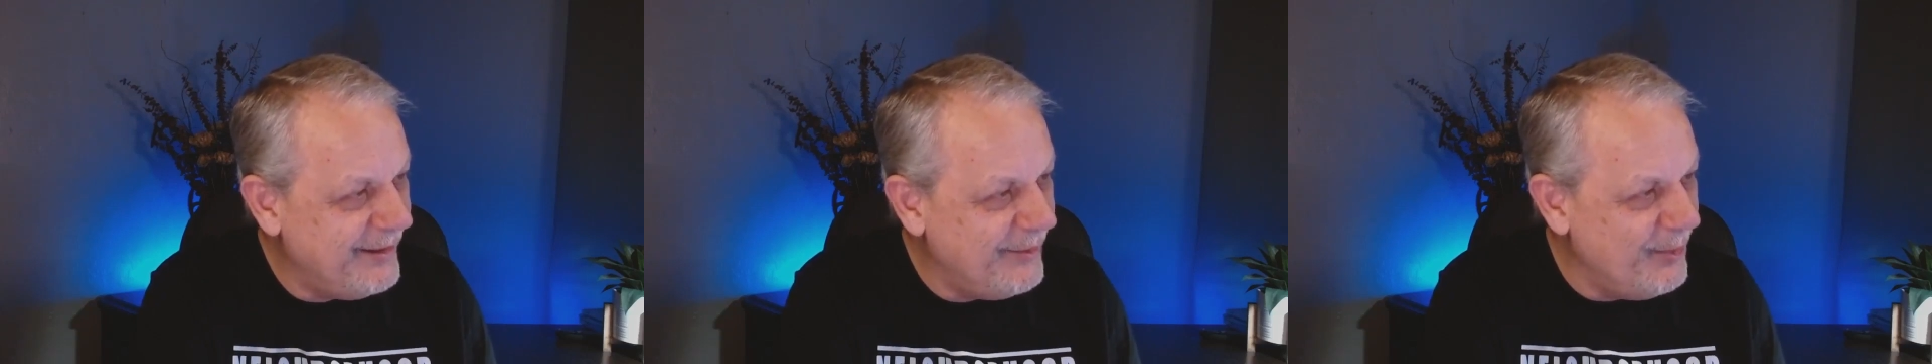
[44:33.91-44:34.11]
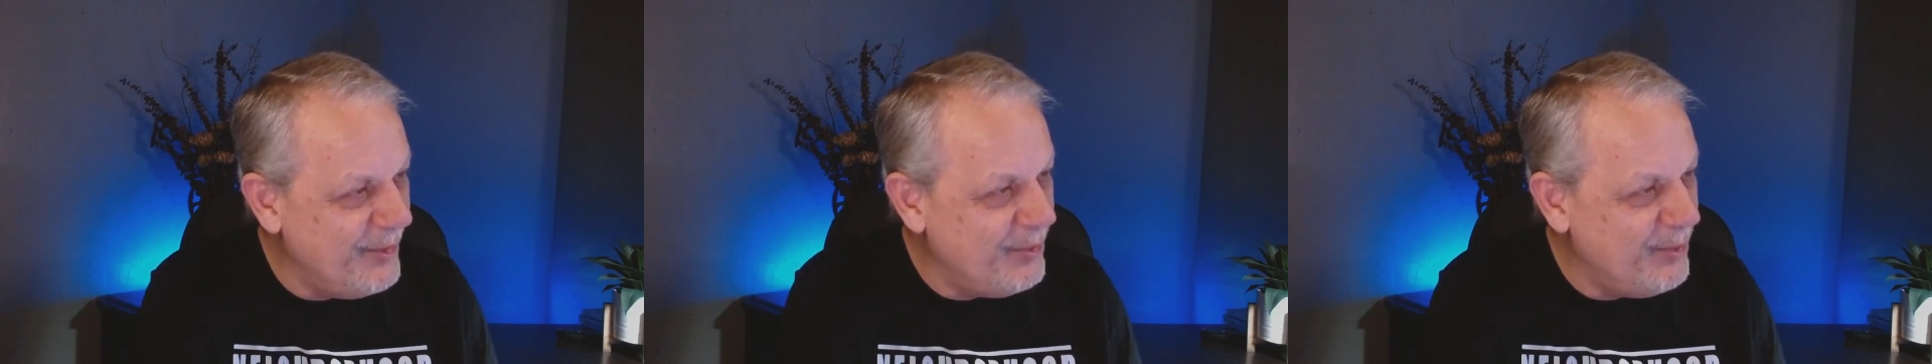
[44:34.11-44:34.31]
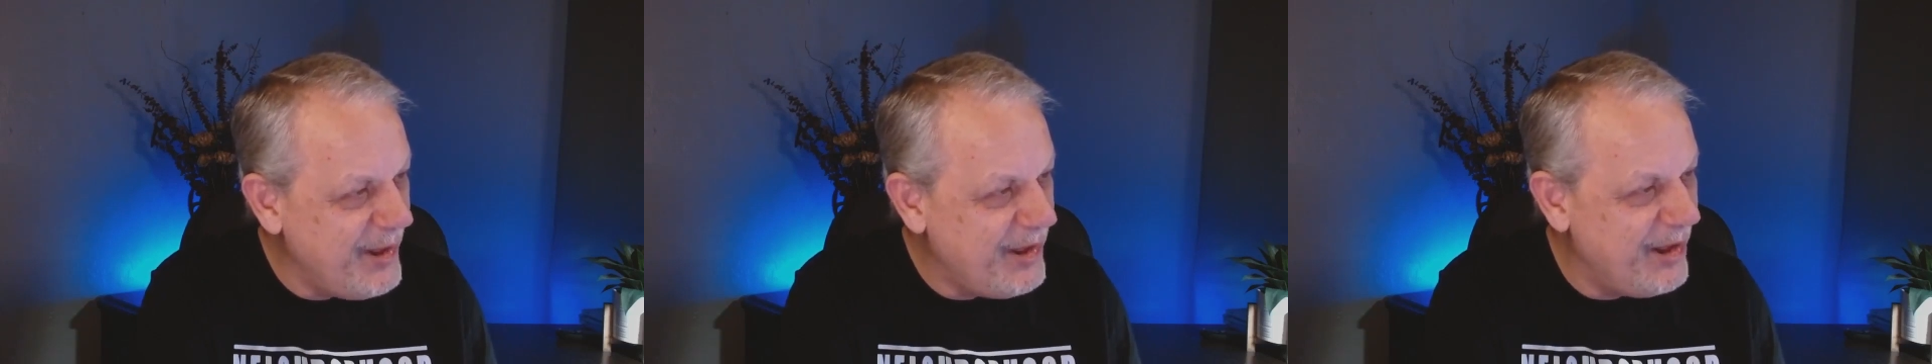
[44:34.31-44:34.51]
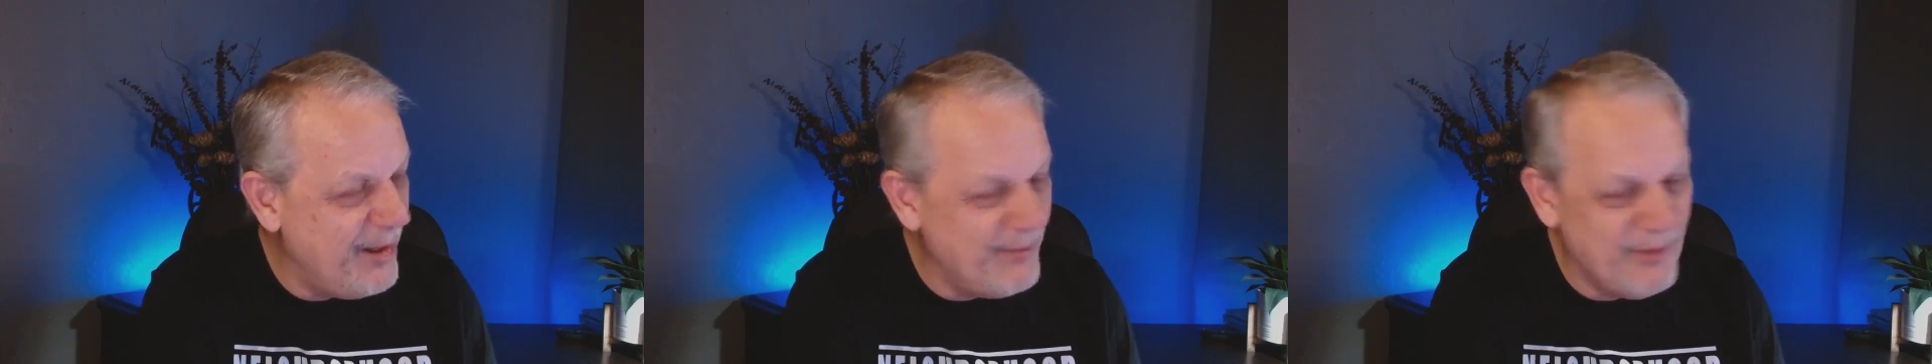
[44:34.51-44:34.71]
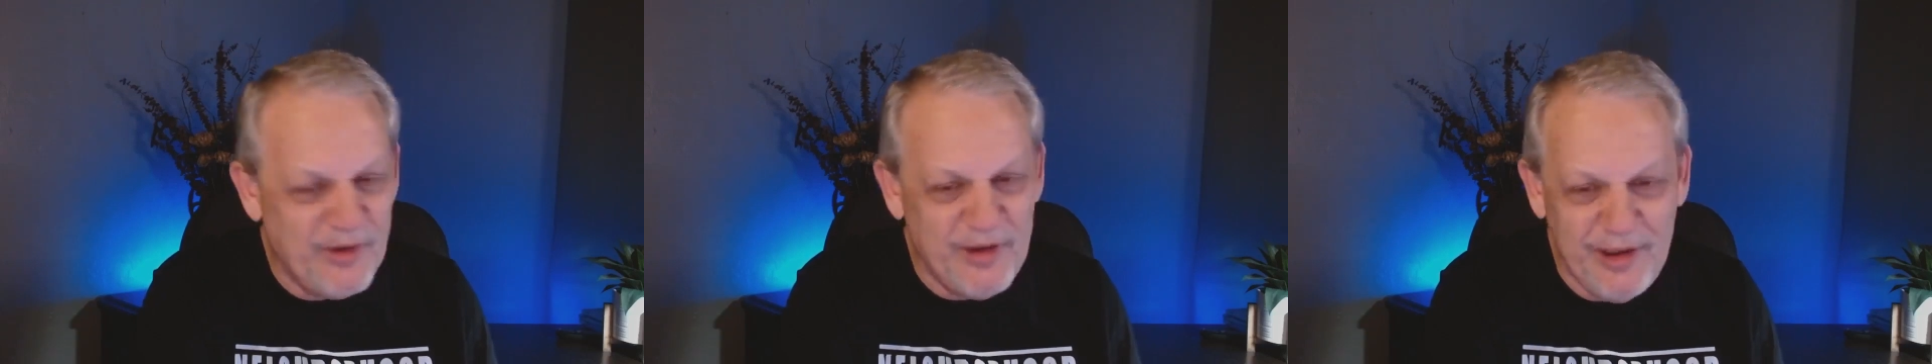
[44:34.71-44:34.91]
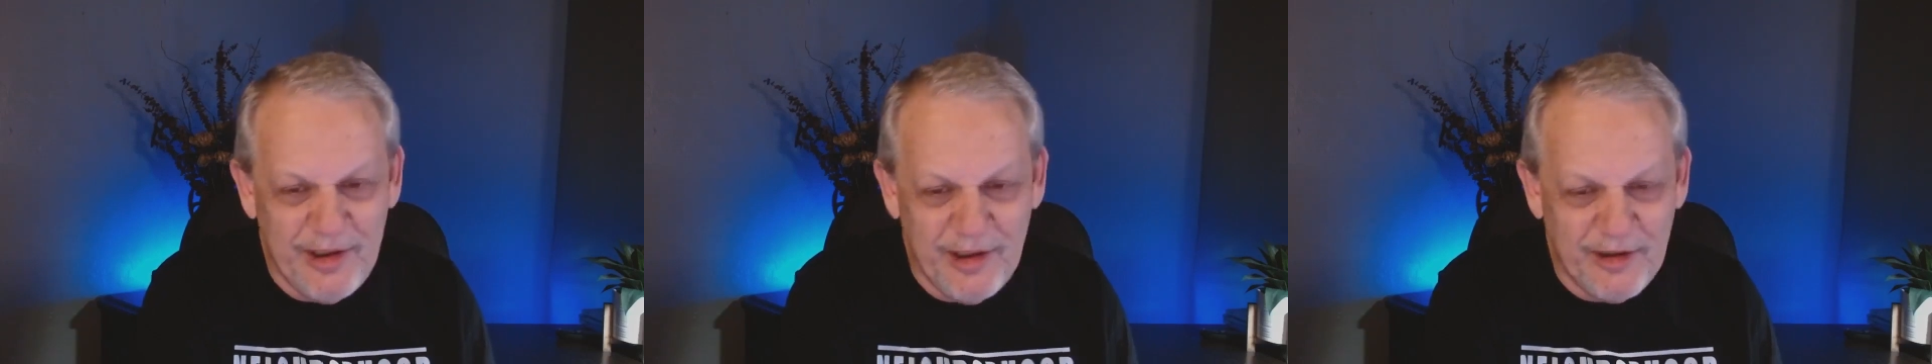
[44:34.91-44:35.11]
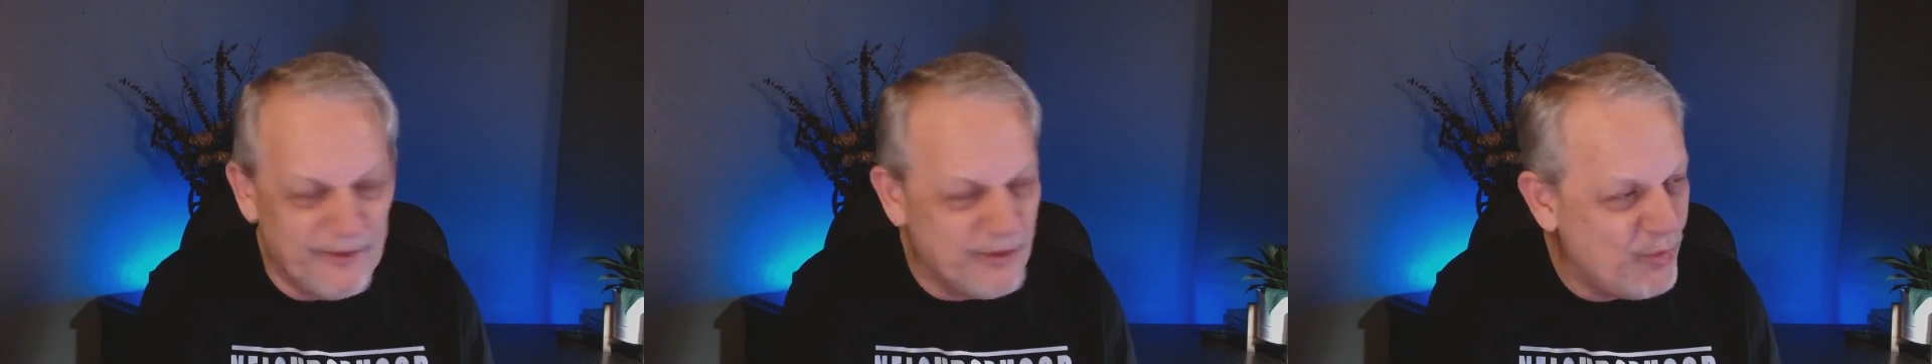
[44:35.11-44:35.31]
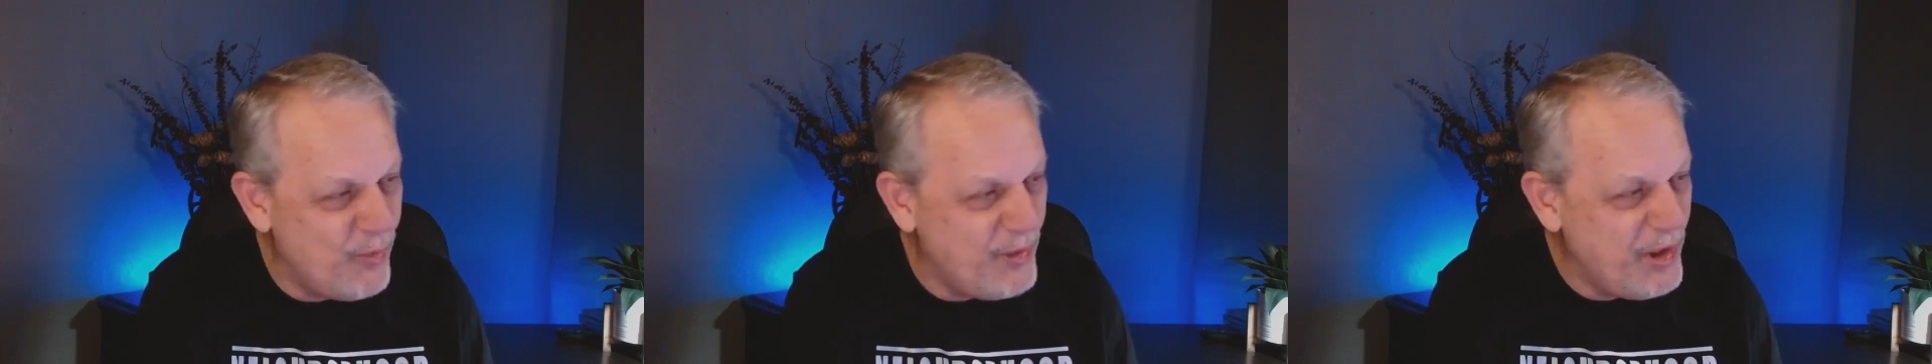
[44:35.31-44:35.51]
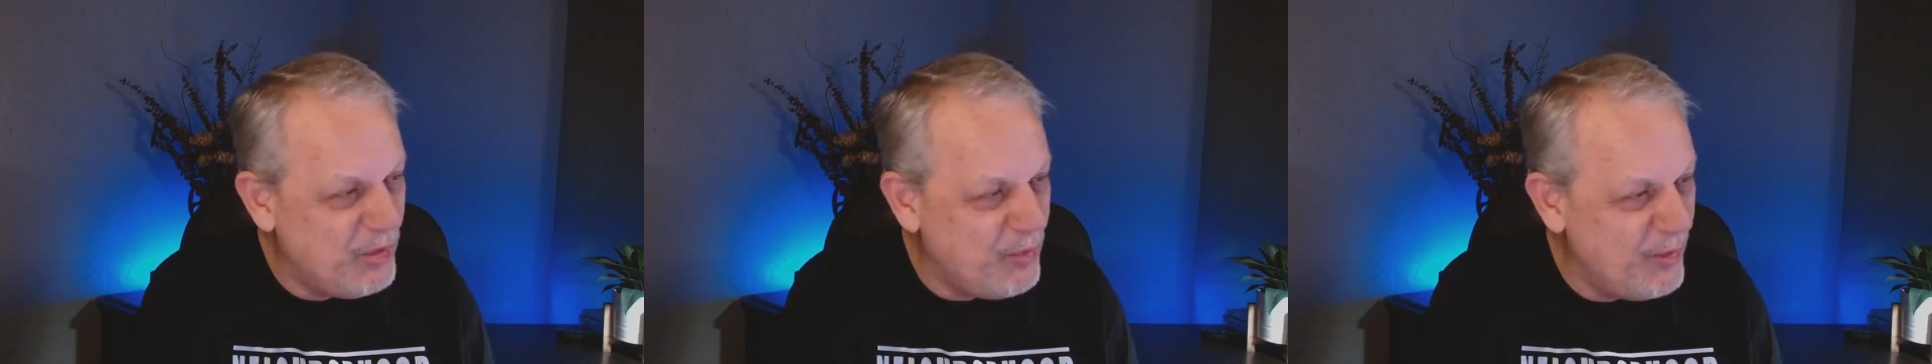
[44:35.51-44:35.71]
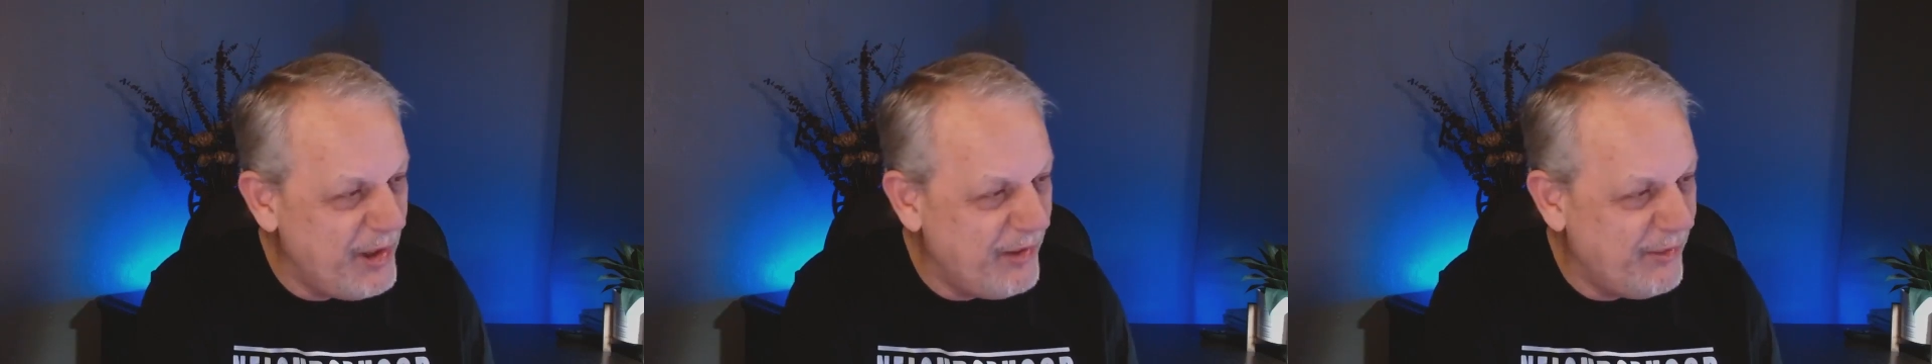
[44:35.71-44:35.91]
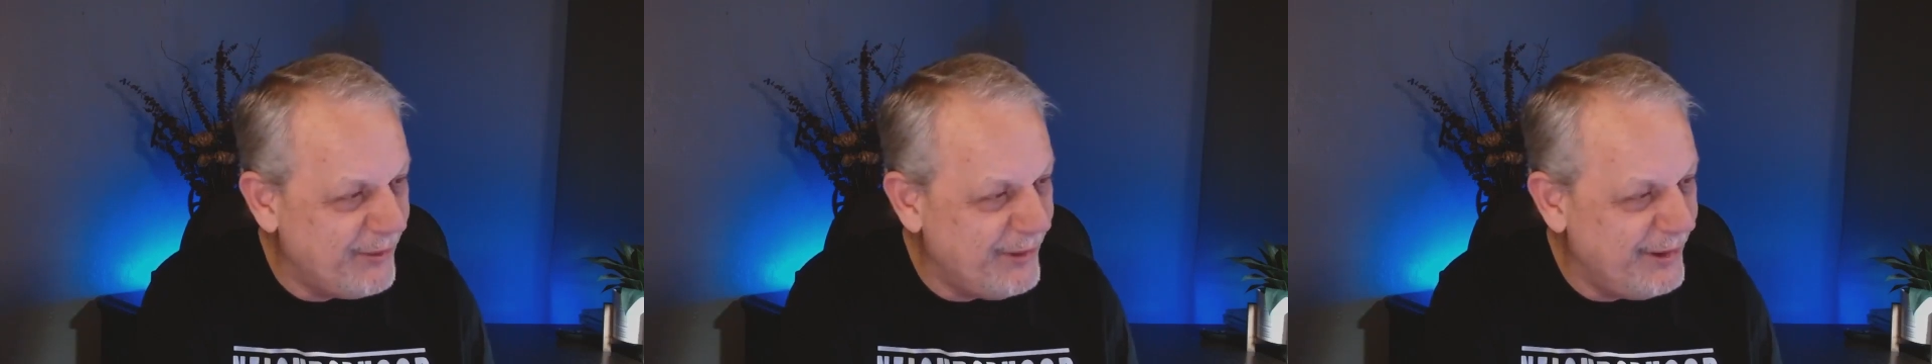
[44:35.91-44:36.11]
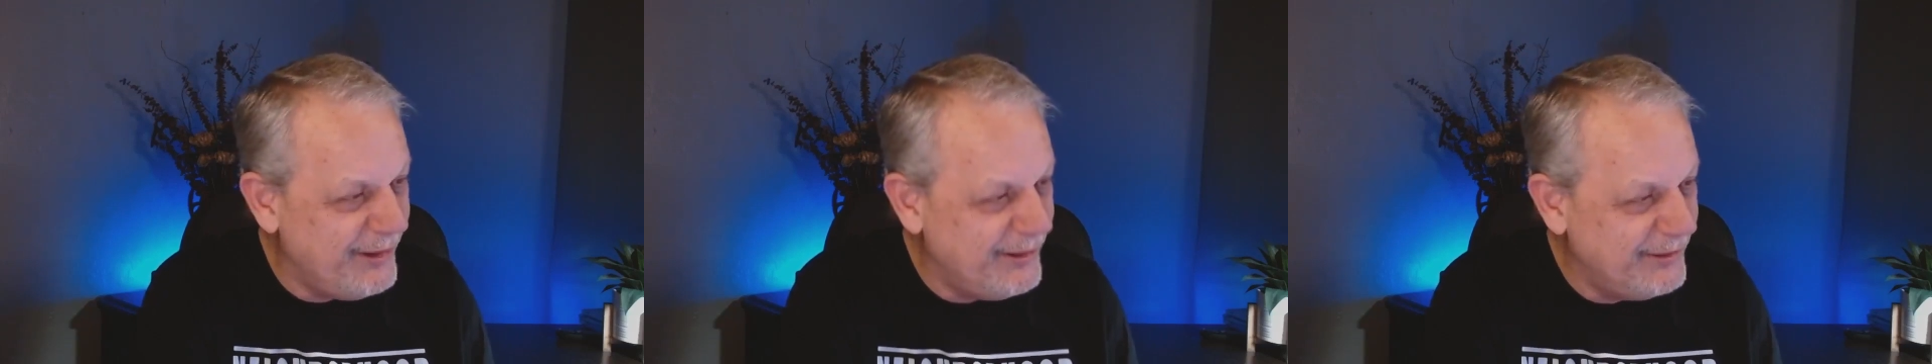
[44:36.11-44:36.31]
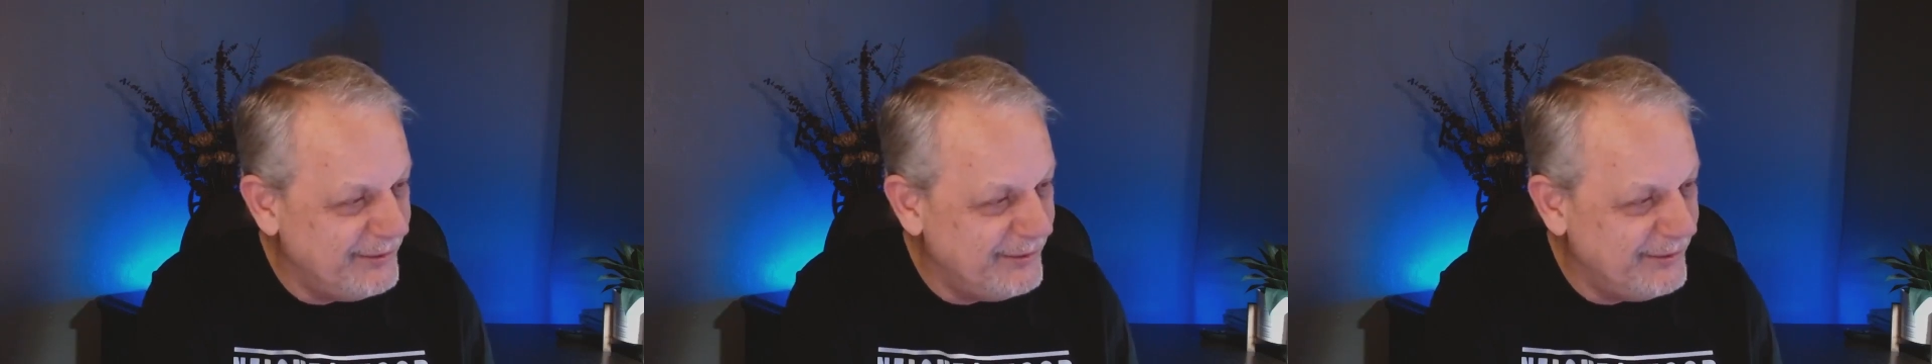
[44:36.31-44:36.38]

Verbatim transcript: when we come to the end of 2023.